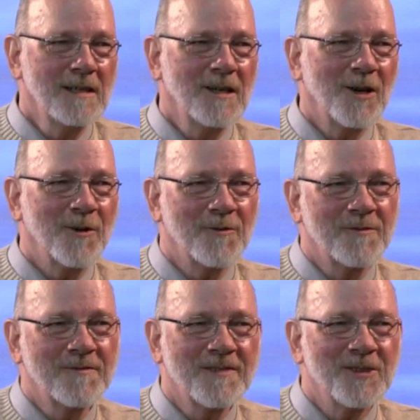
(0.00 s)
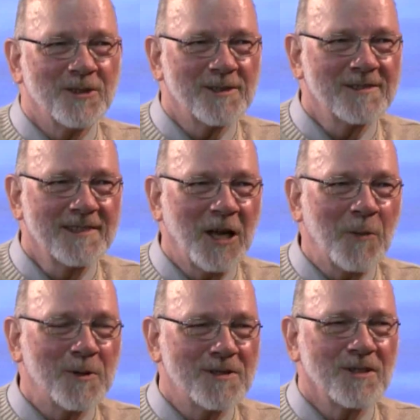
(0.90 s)
of the
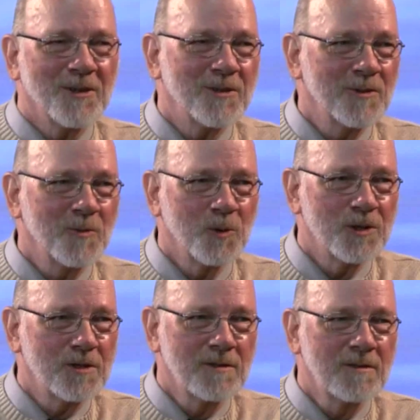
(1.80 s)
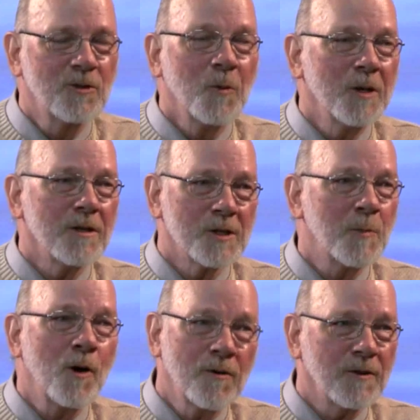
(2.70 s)
campus center, which to me is
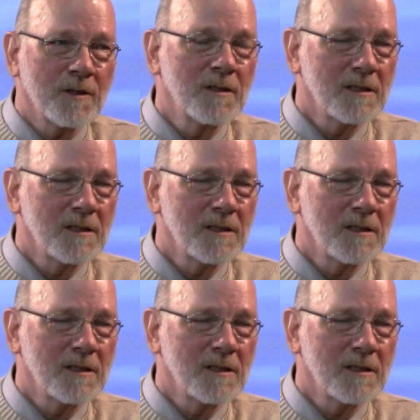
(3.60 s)
perfect.